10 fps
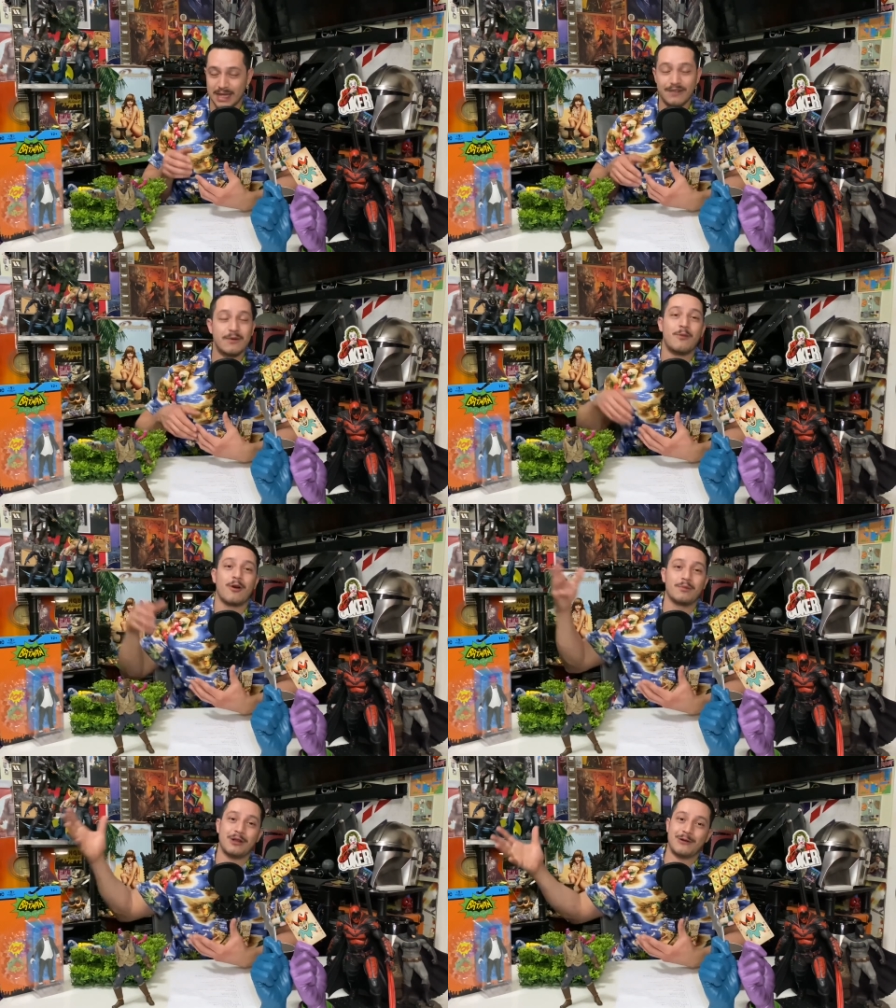even
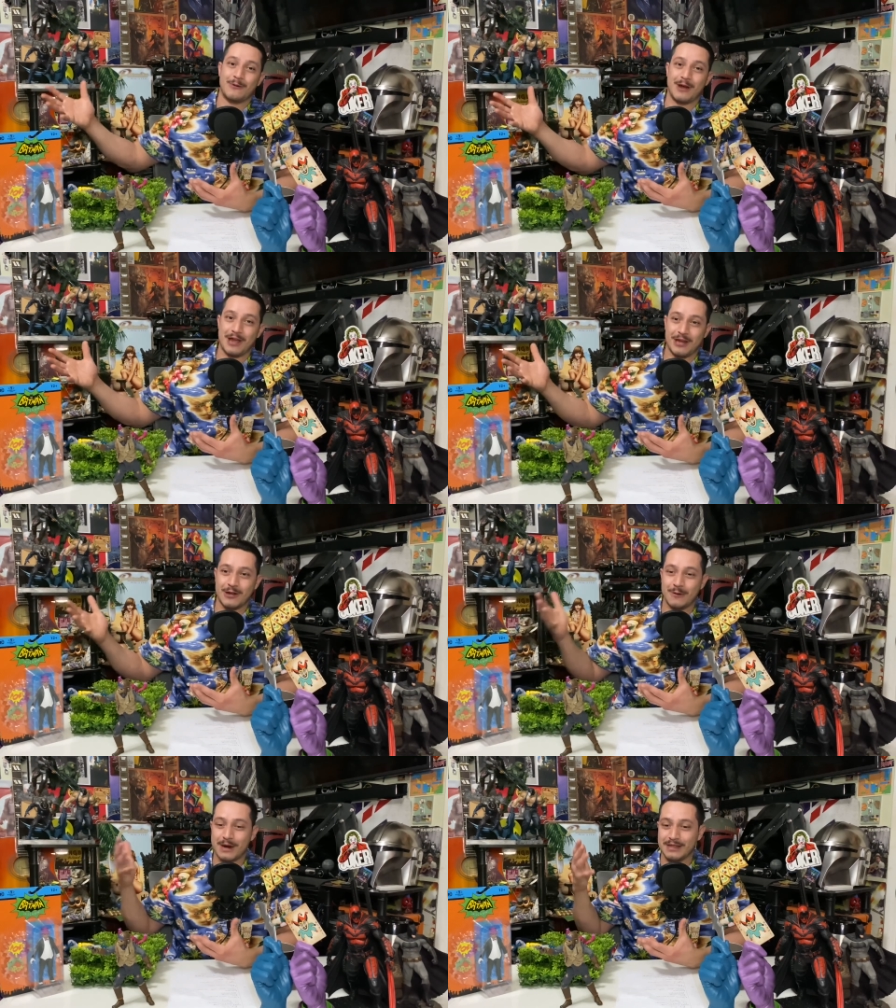more blown away, you
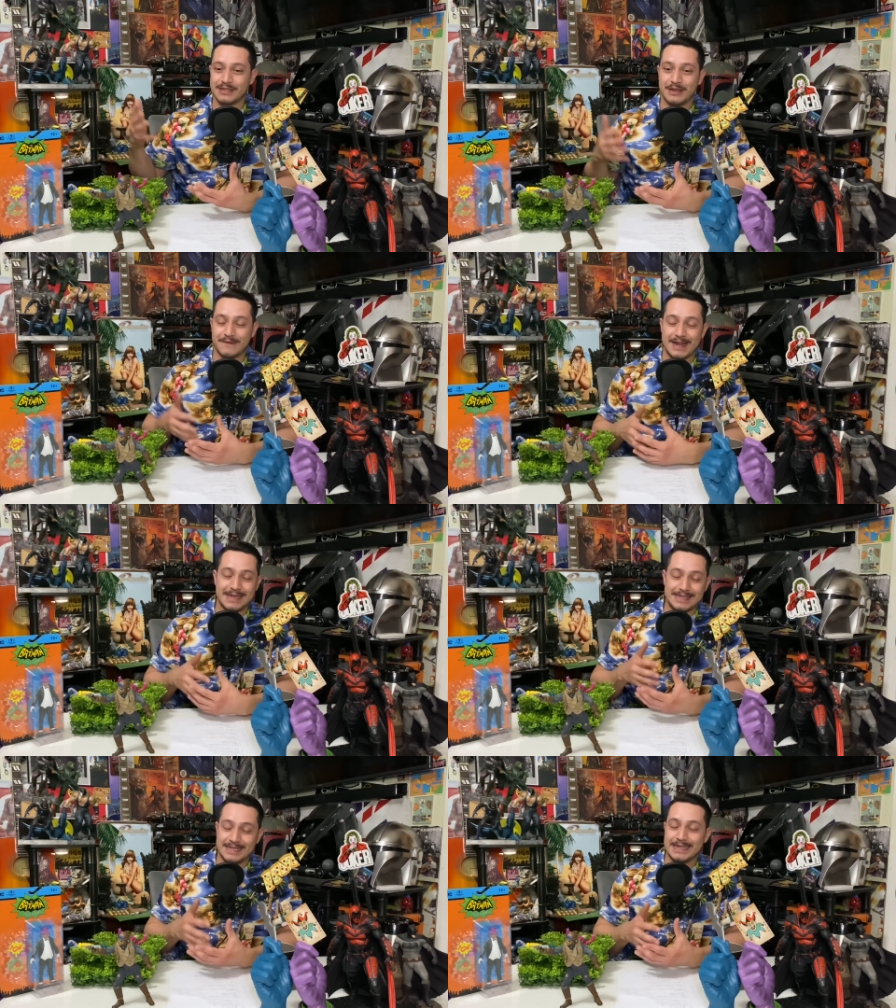know, by the stuff that I
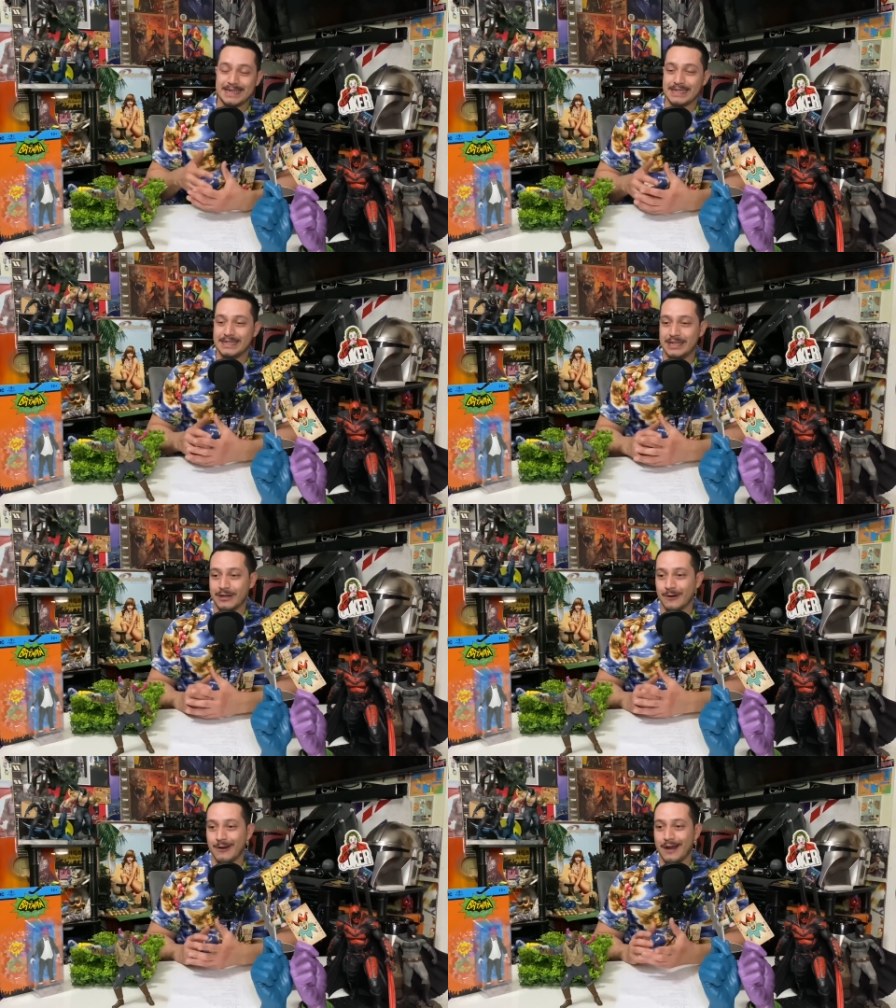didn't get to
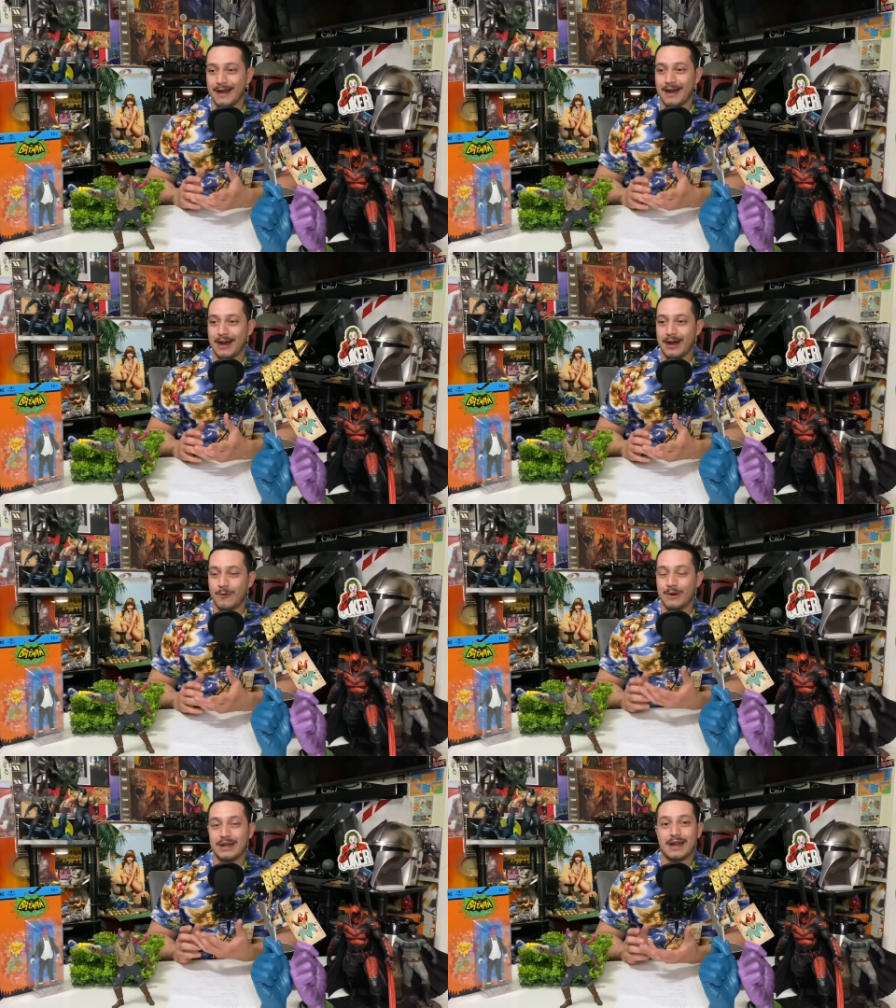hear uh,
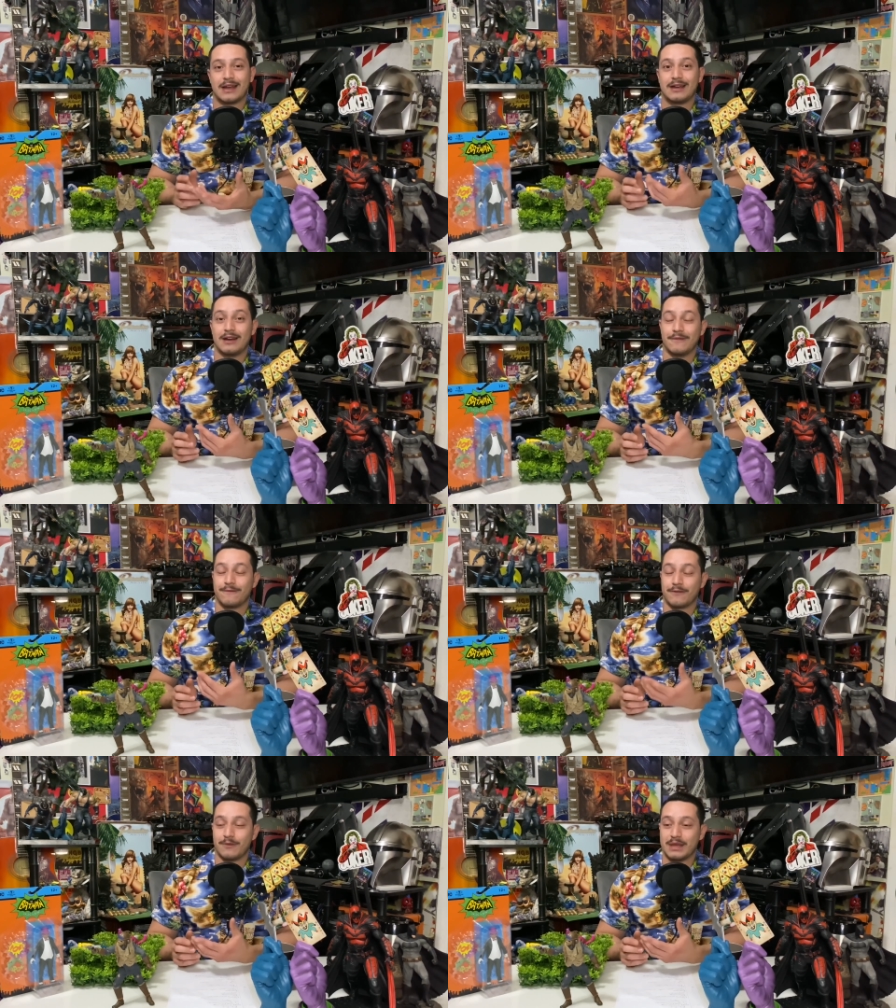when it got cut
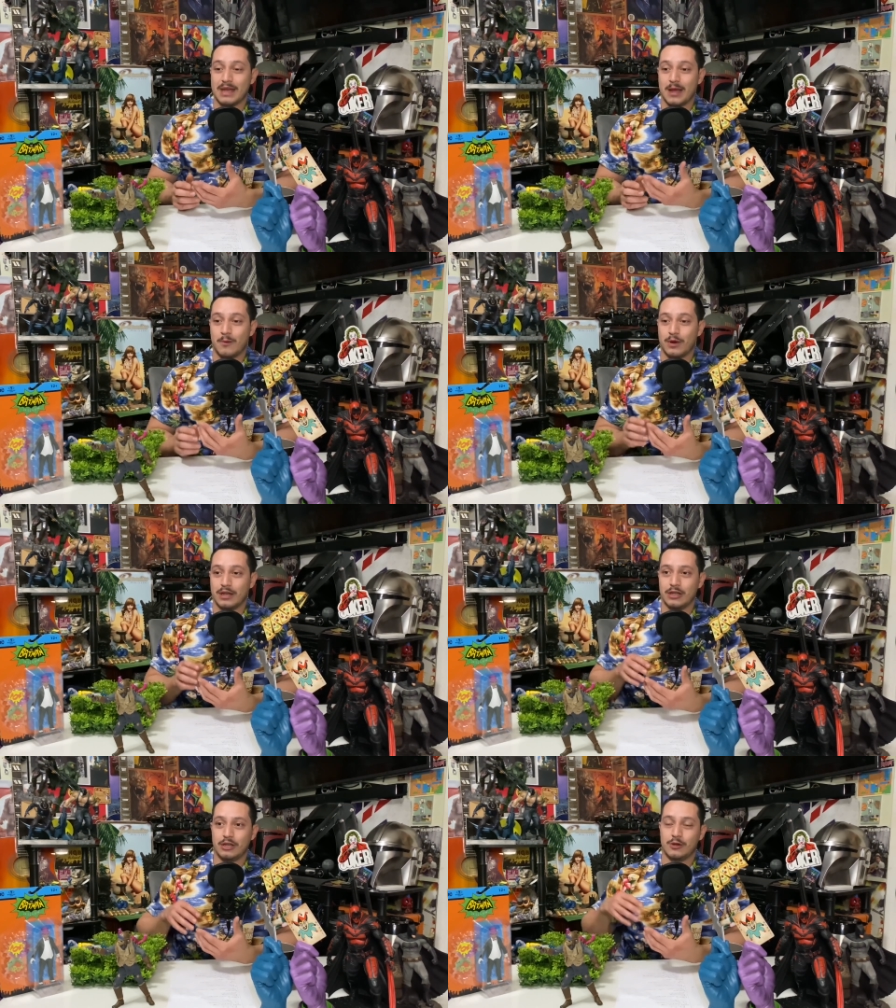from the game
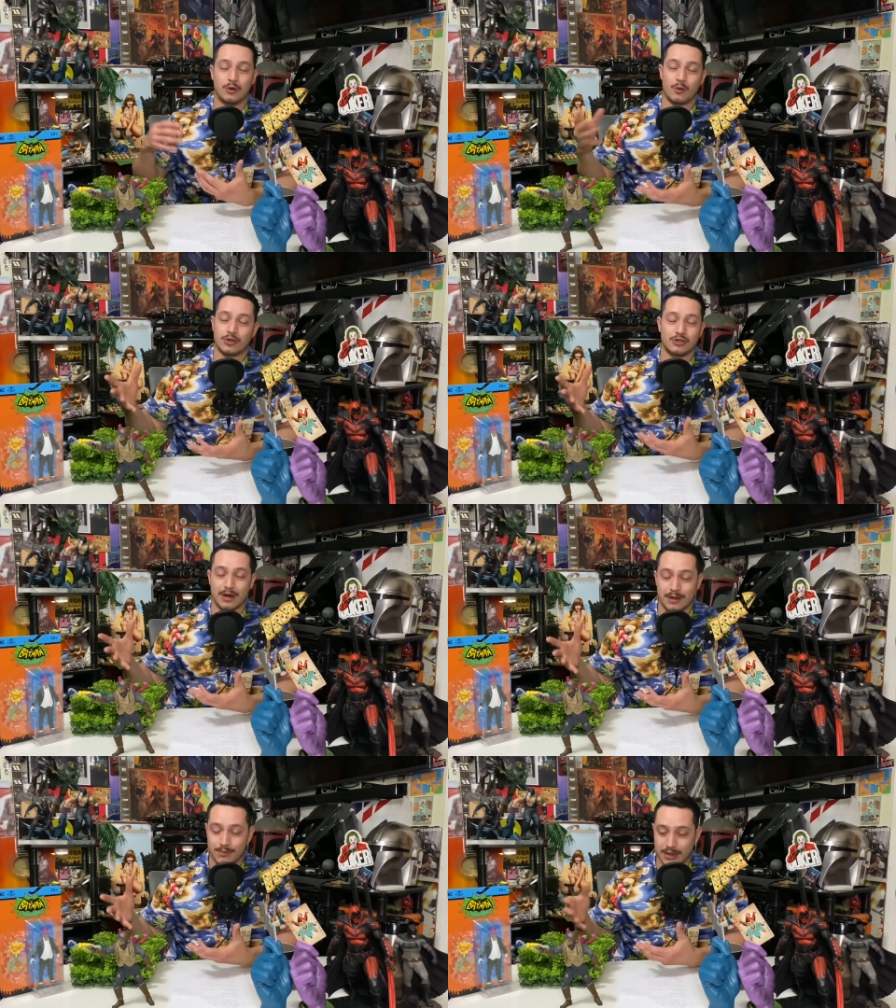when you weren't
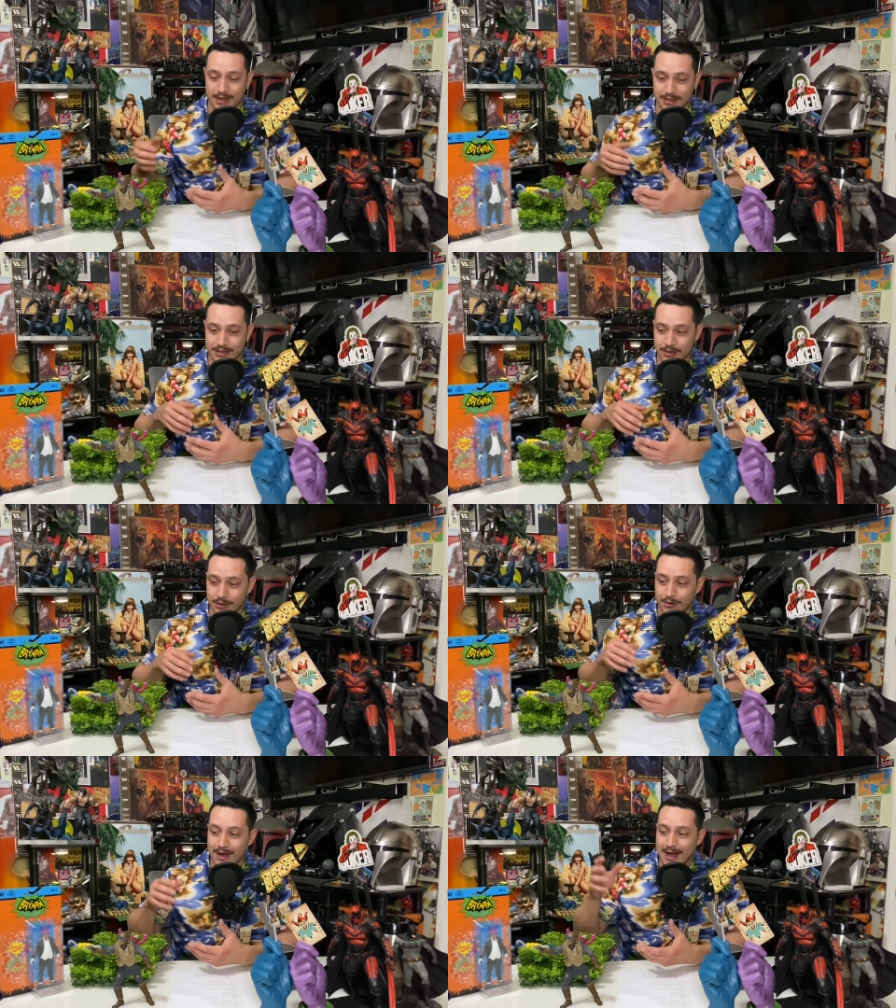trying to play it. So,